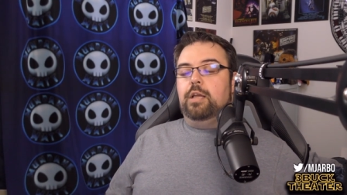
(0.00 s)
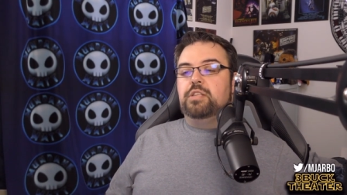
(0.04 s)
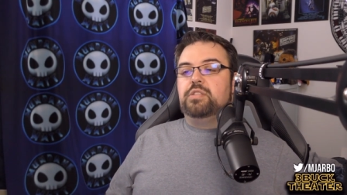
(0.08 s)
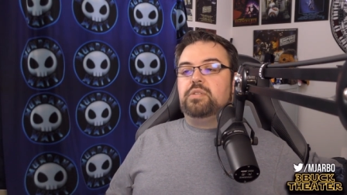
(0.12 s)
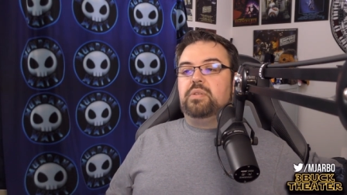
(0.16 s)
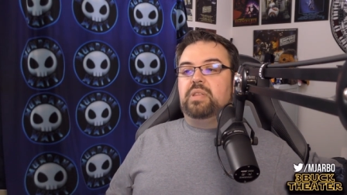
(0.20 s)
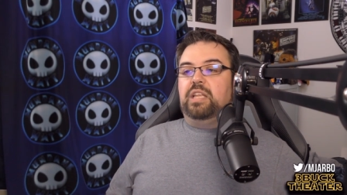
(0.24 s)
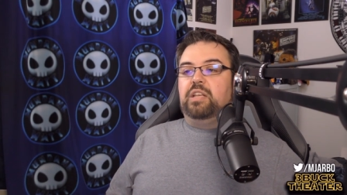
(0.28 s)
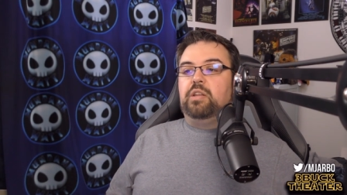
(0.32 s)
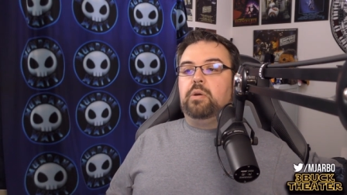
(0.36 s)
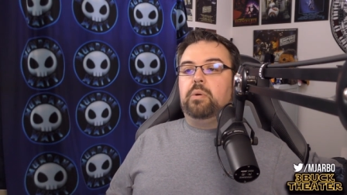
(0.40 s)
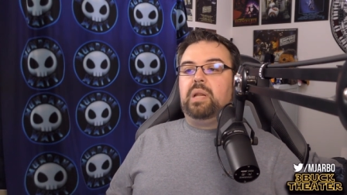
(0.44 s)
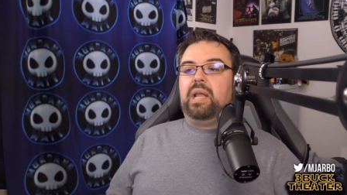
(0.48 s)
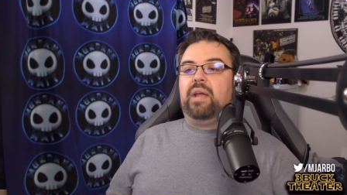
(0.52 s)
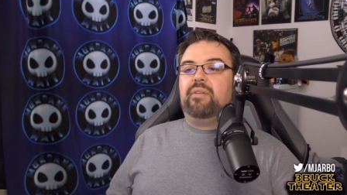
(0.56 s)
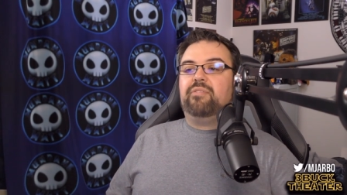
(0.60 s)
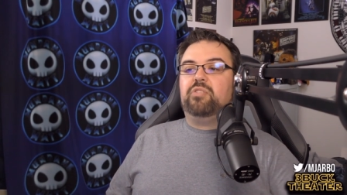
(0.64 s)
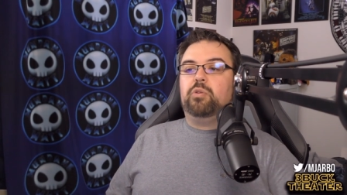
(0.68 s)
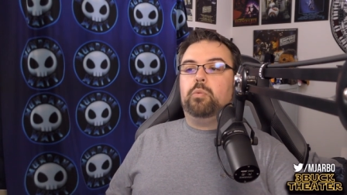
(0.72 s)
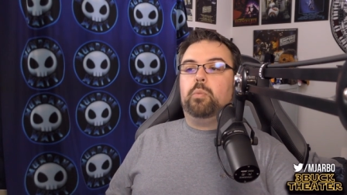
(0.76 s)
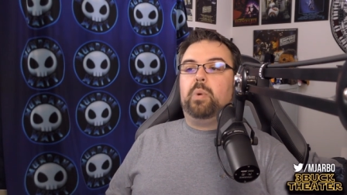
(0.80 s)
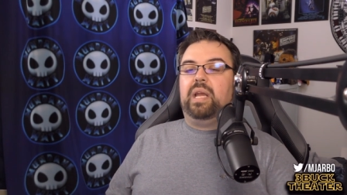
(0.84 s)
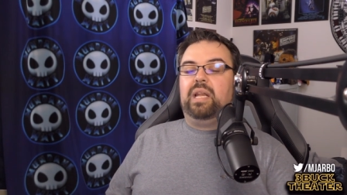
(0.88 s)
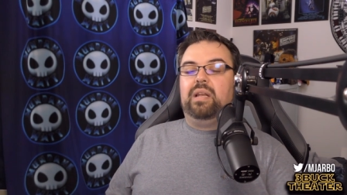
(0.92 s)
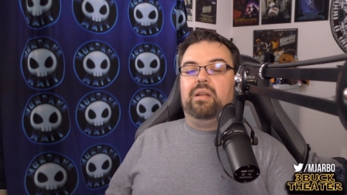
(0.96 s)
so they don't have
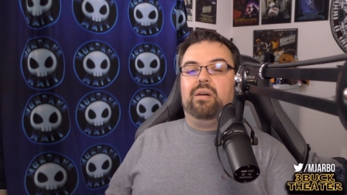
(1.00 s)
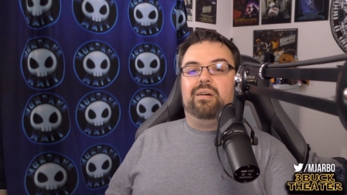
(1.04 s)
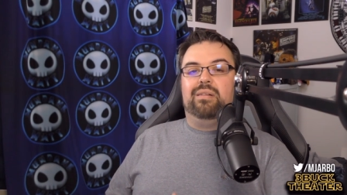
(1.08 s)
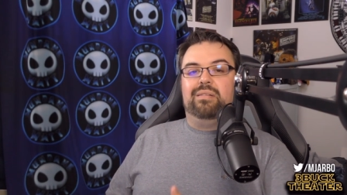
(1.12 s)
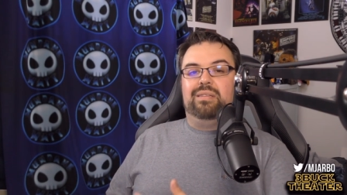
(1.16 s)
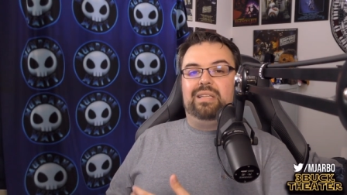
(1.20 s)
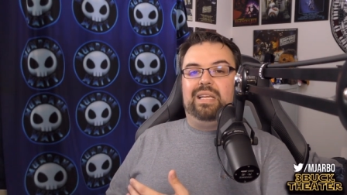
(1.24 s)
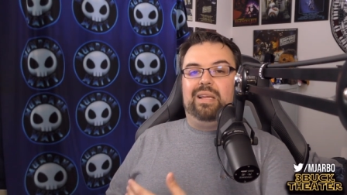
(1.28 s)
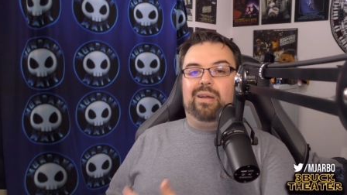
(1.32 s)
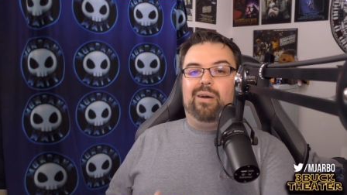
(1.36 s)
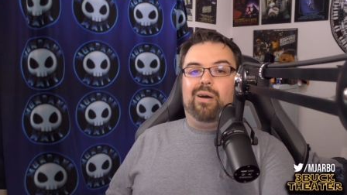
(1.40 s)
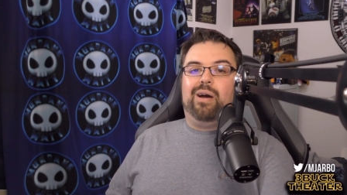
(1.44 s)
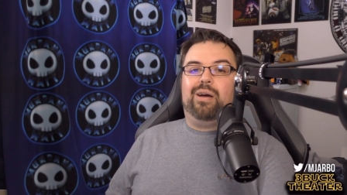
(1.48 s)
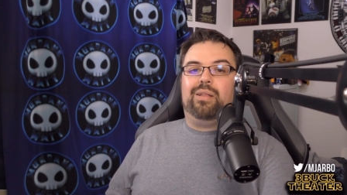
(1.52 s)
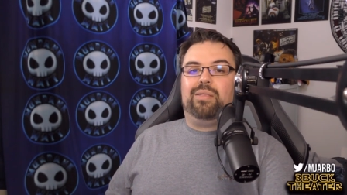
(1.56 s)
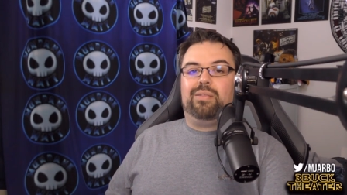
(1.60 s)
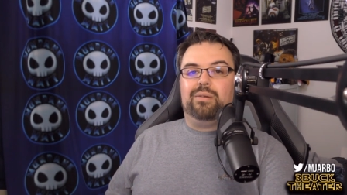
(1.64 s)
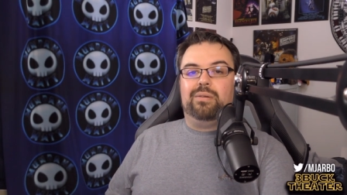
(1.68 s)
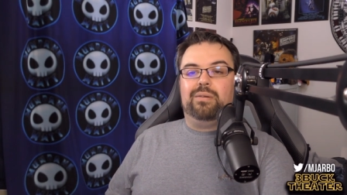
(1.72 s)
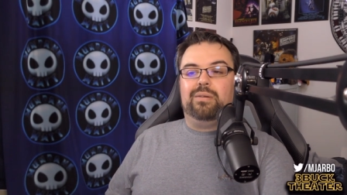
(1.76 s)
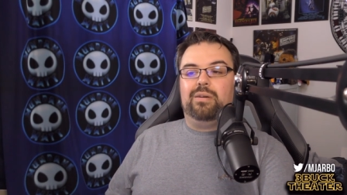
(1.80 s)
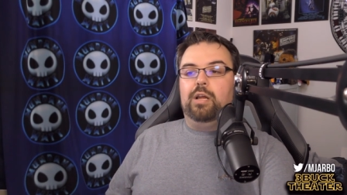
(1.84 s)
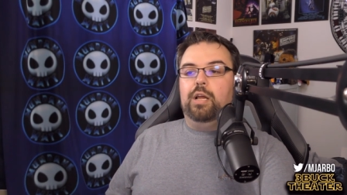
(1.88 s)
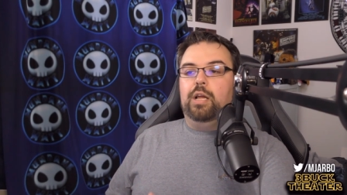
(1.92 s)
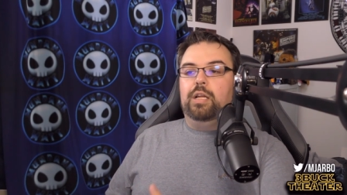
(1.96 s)
to wait on the
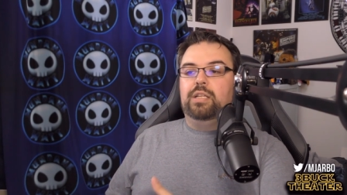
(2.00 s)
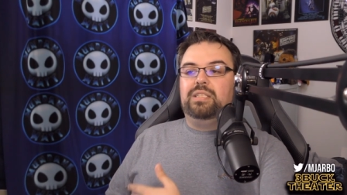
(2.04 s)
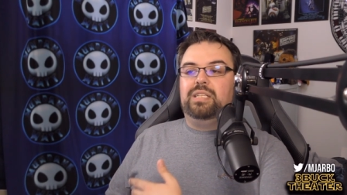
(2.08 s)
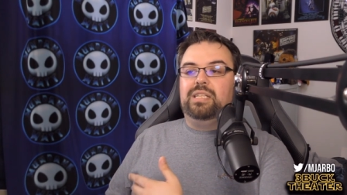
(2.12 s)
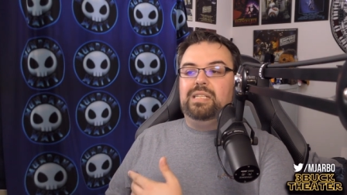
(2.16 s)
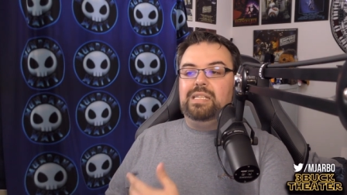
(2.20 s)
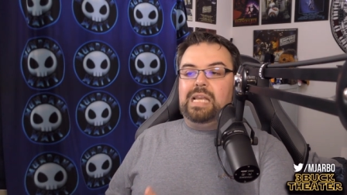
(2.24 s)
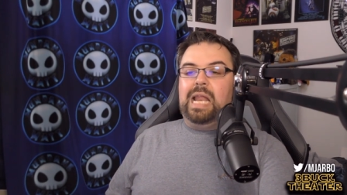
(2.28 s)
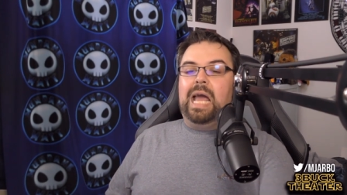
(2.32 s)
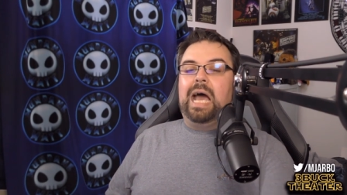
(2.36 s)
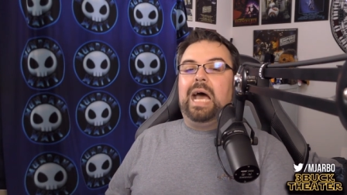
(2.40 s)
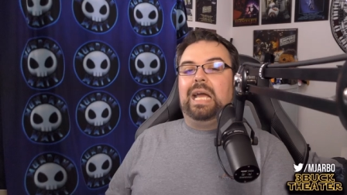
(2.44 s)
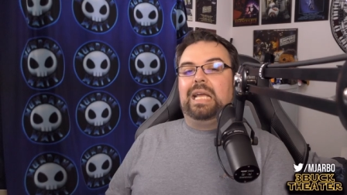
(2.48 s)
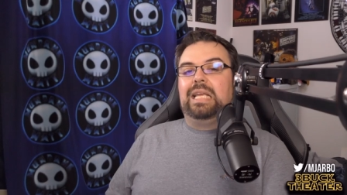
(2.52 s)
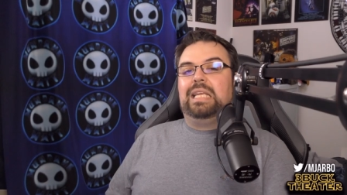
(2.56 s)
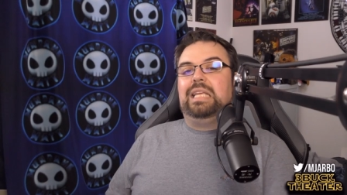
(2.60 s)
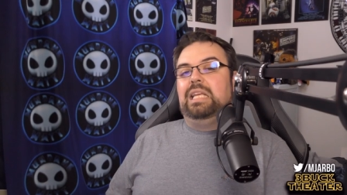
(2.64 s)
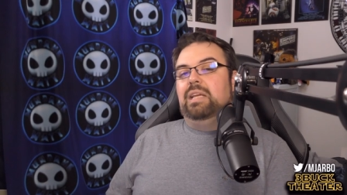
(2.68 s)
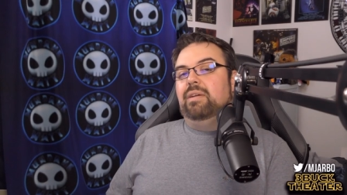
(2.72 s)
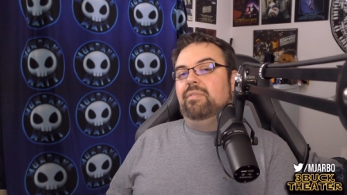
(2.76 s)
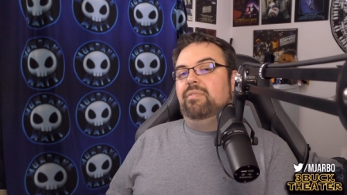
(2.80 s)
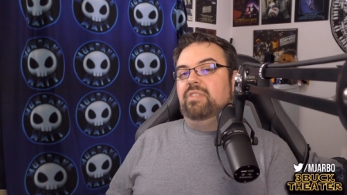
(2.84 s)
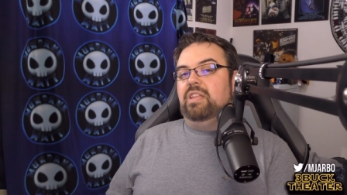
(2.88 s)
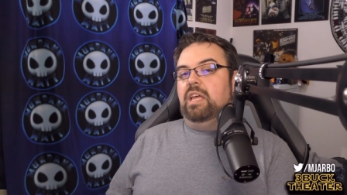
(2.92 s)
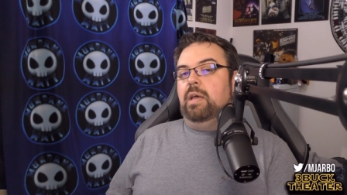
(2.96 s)
author to not
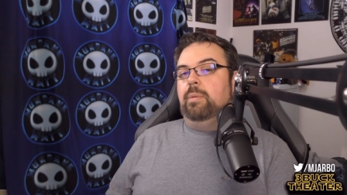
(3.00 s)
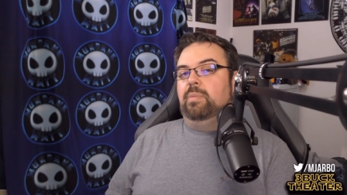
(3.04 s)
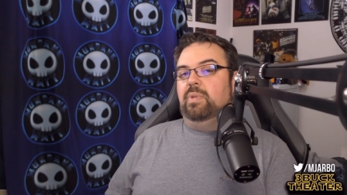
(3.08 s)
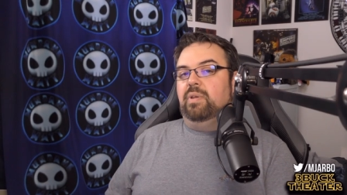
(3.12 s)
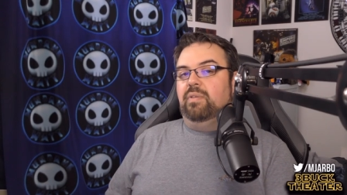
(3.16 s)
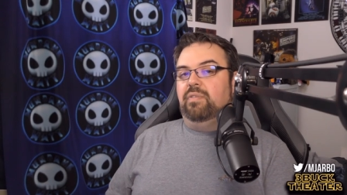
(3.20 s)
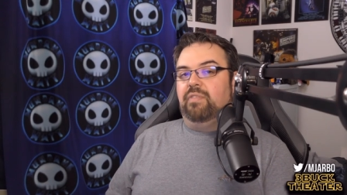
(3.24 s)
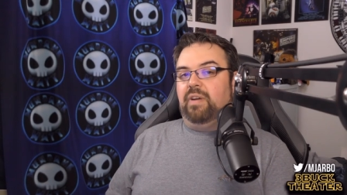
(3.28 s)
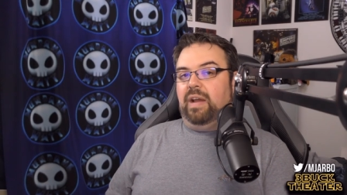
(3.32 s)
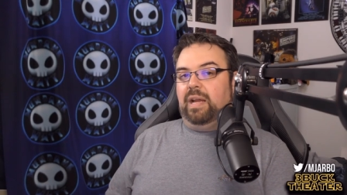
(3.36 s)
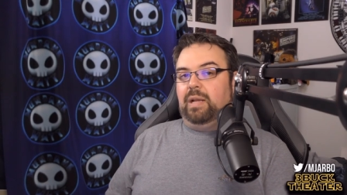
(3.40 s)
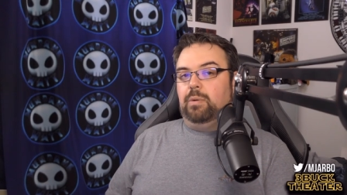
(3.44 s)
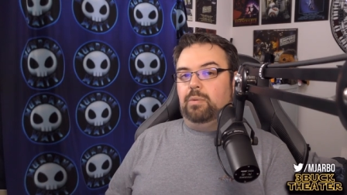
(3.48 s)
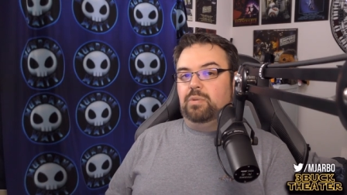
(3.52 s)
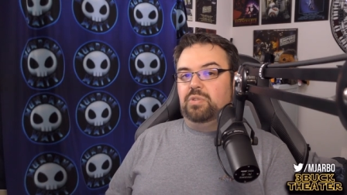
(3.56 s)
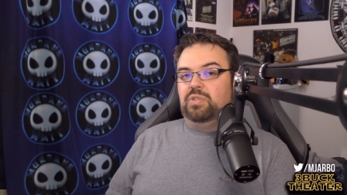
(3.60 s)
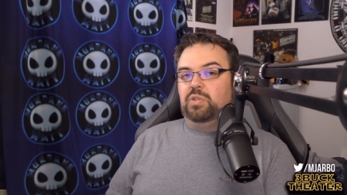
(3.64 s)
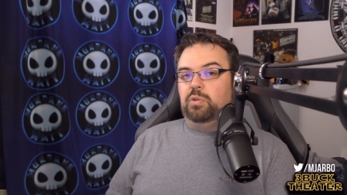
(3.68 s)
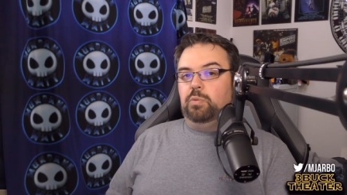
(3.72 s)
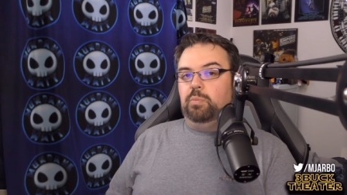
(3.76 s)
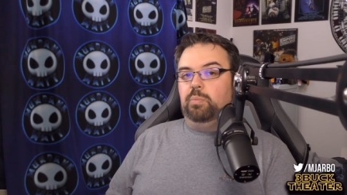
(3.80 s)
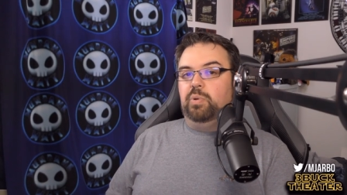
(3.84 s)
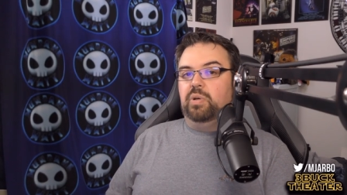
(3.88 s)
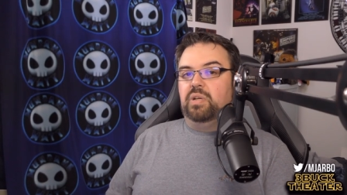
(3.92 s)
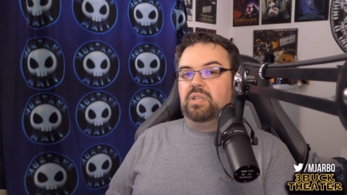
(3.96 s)
give them the final
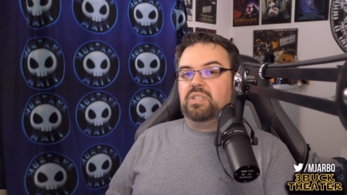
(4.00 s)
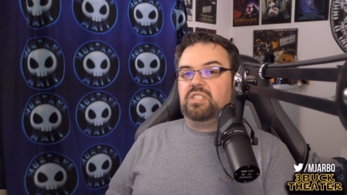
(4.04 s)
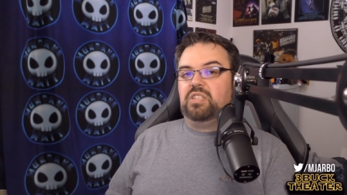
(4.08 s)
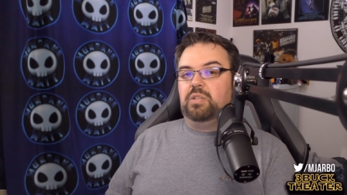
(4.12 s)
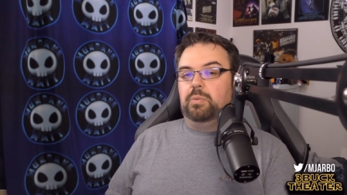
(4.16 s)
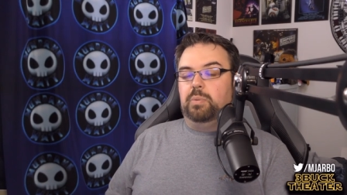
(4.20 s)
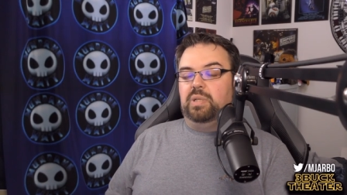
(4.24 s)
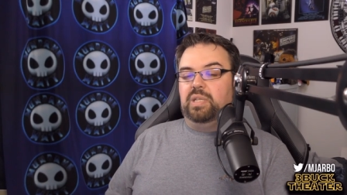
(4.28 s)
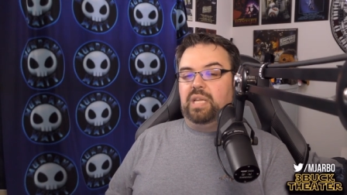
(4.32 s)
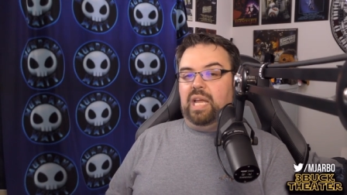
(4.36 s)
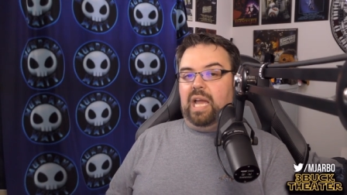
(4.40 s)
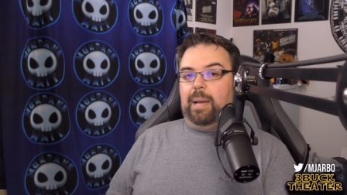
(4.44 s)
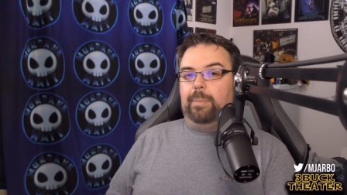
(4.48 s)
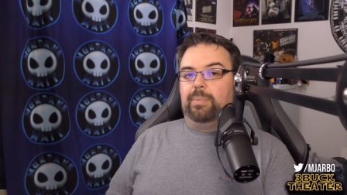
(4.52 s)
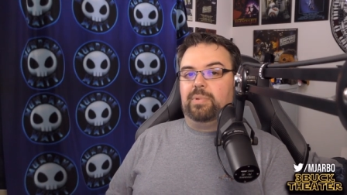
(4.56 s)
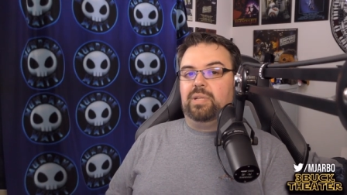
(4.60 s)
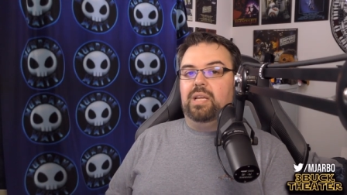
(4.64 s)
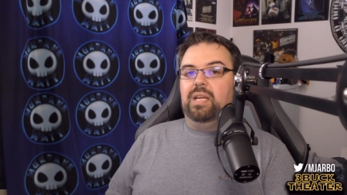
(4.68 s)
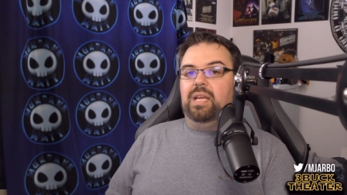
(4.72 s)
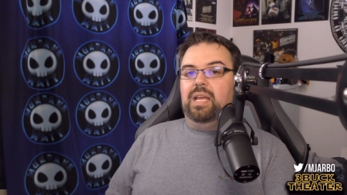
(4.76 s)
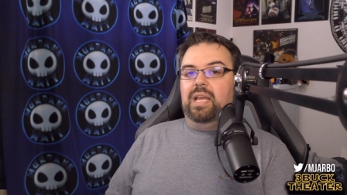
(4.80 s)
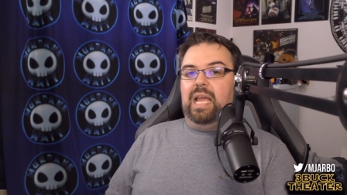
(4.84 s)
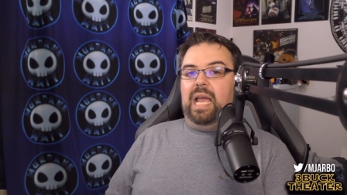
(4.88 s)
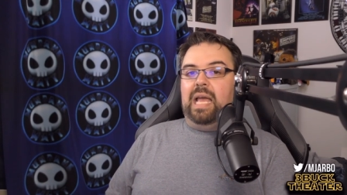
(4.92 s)
two books to adapt